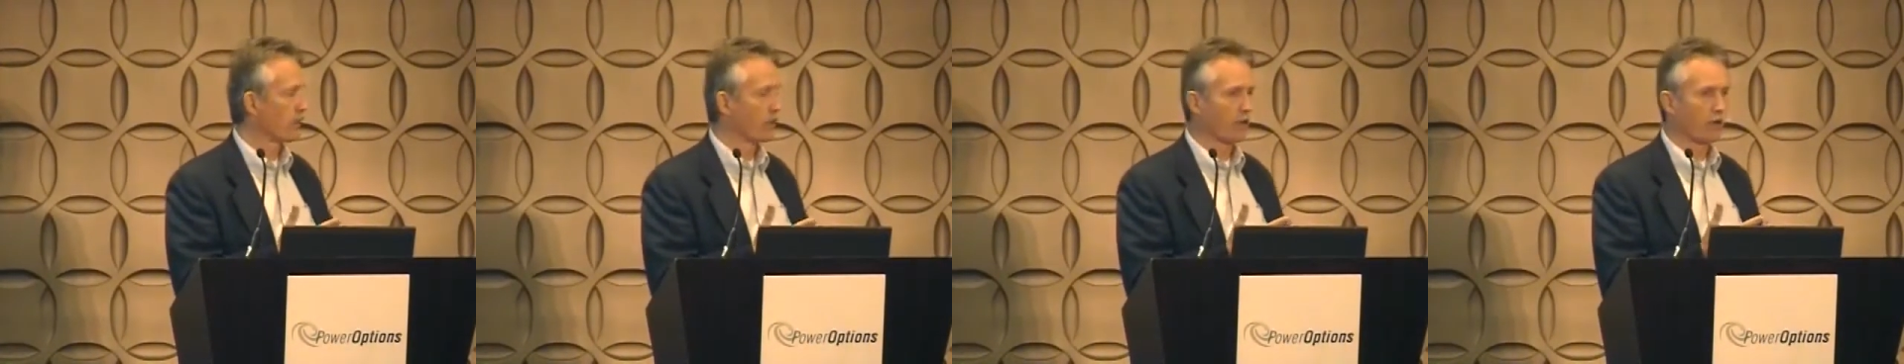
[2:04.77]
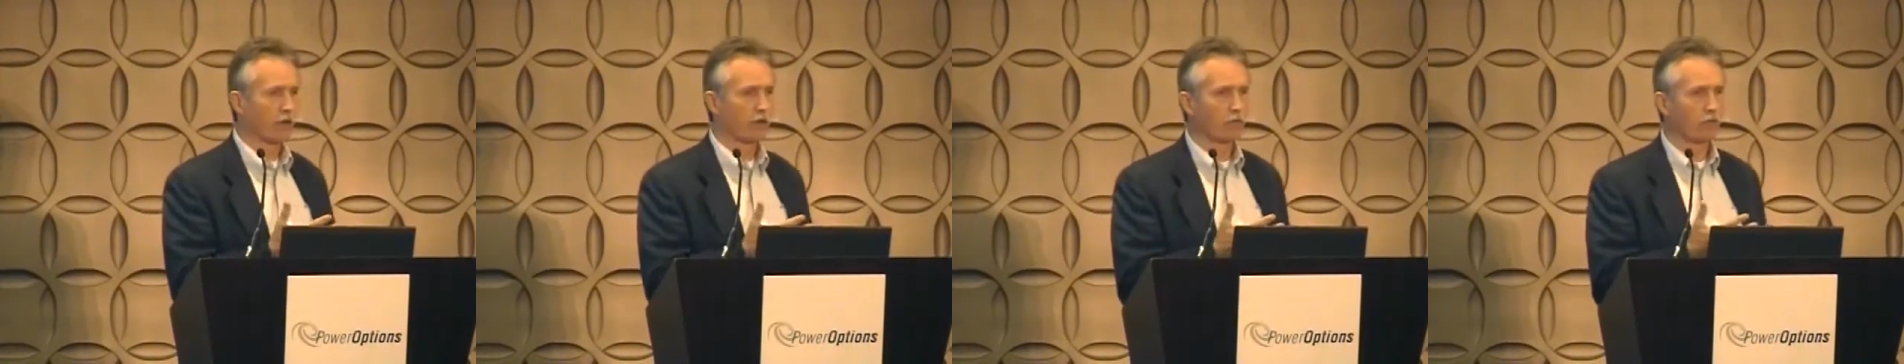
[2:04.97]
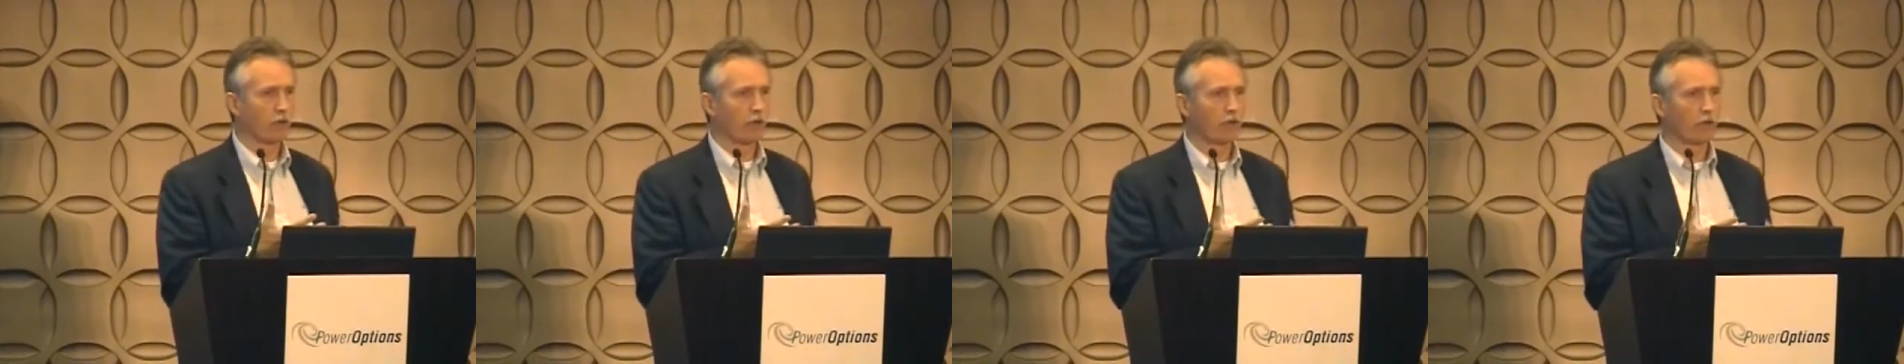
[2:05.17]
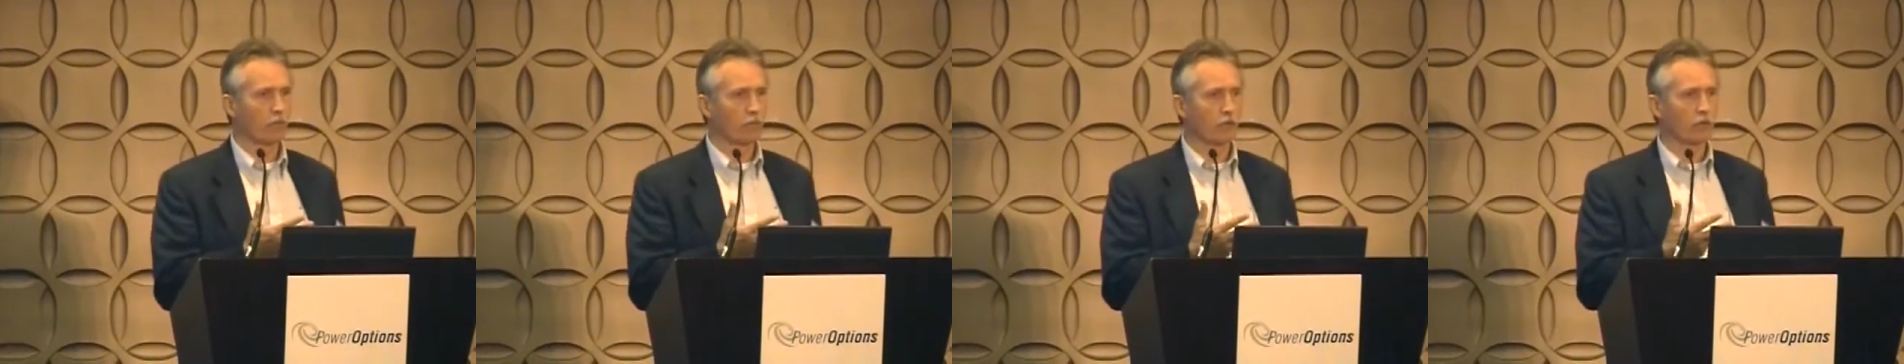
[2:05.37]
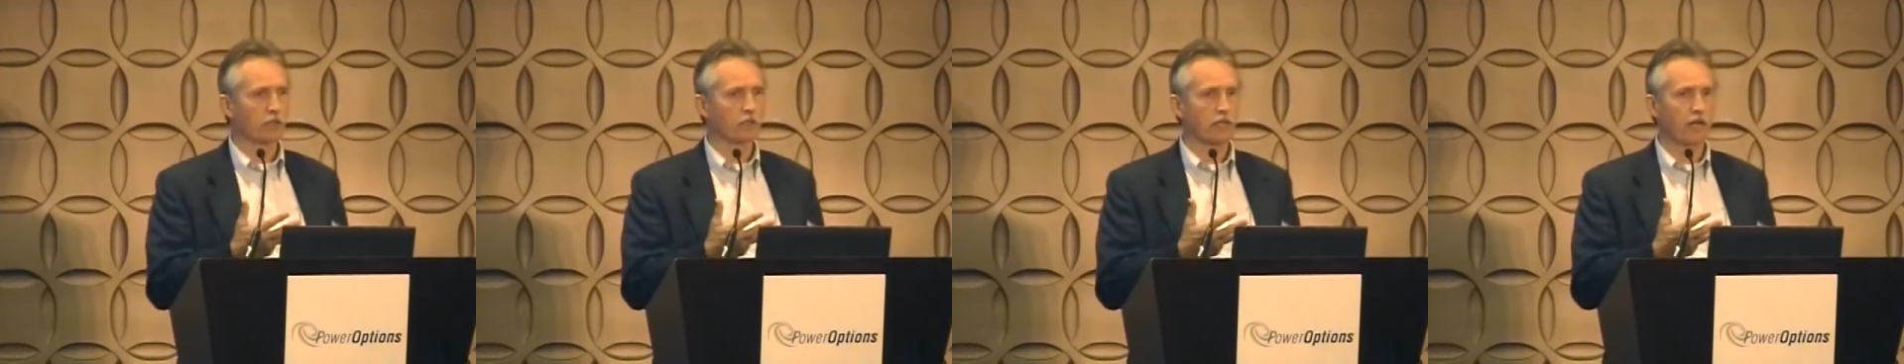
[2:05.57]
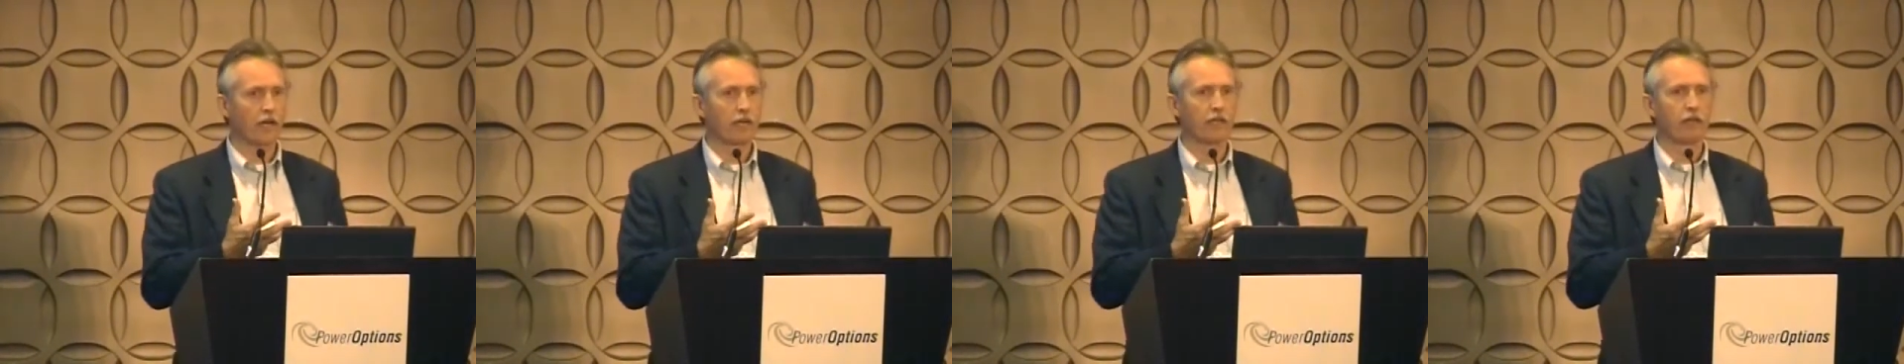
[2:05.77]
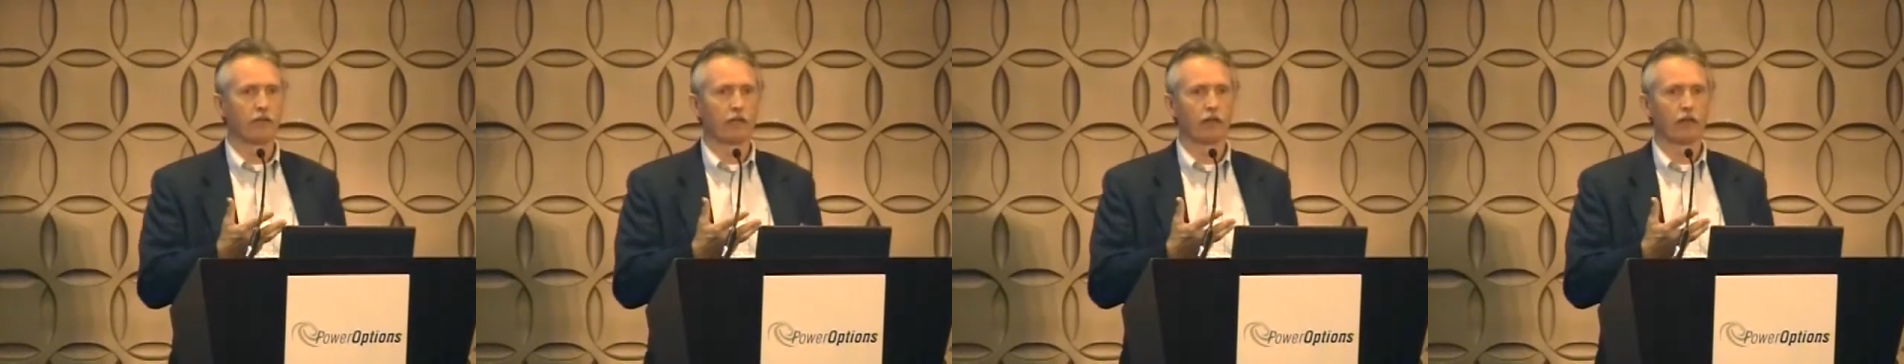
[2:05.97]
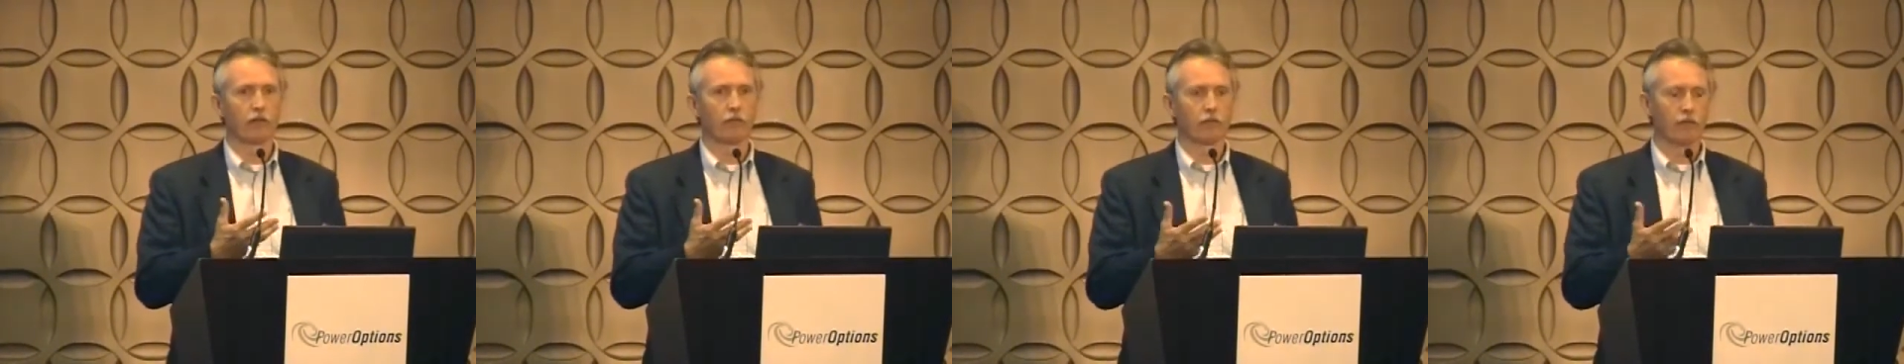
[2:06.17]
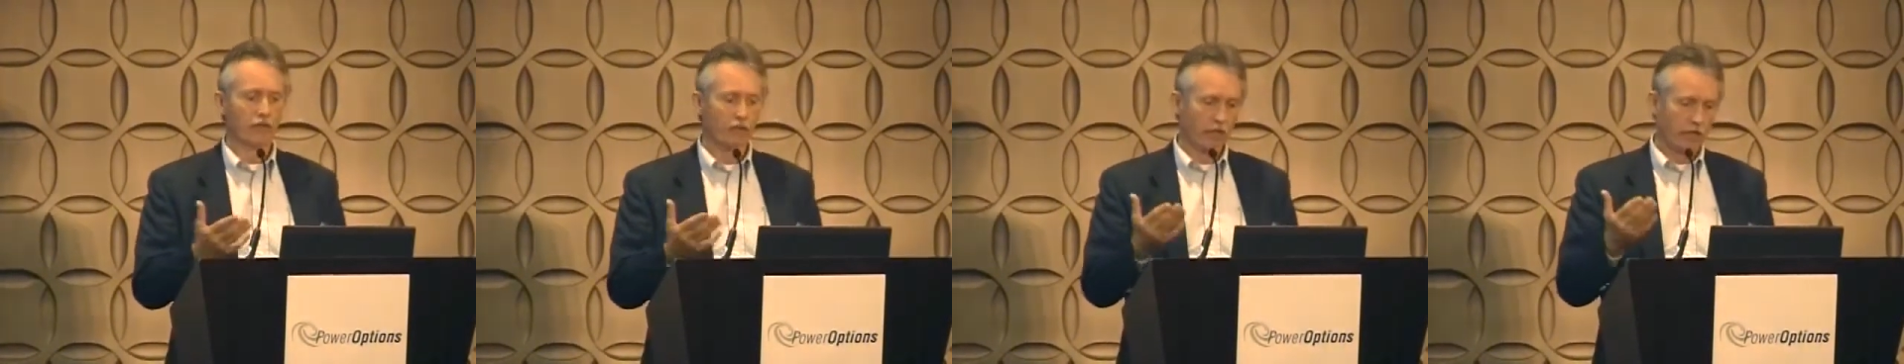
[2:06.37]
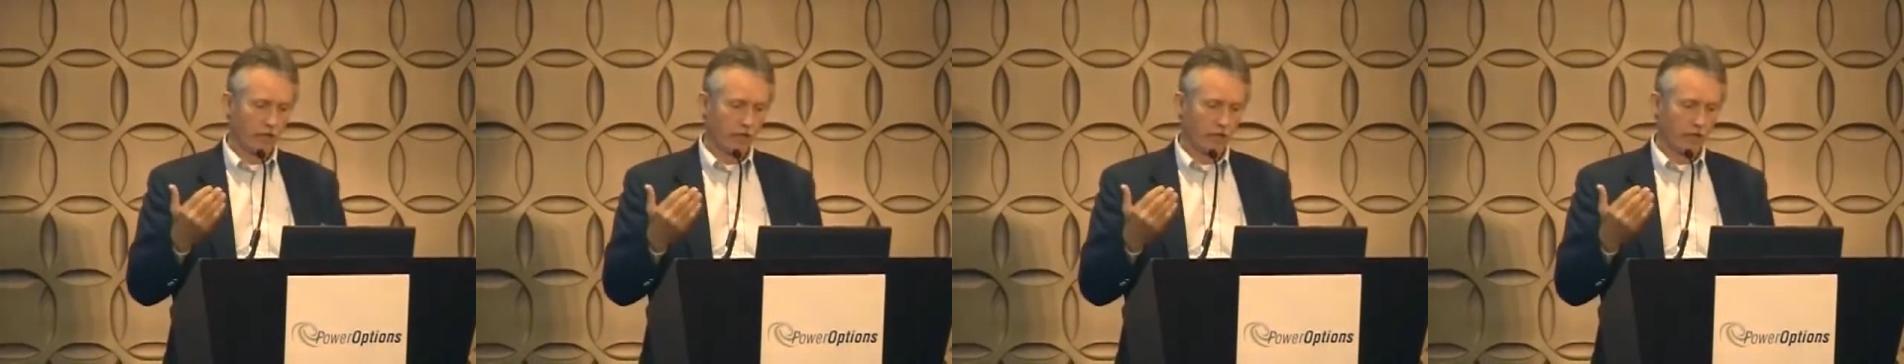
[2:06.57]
are built onto them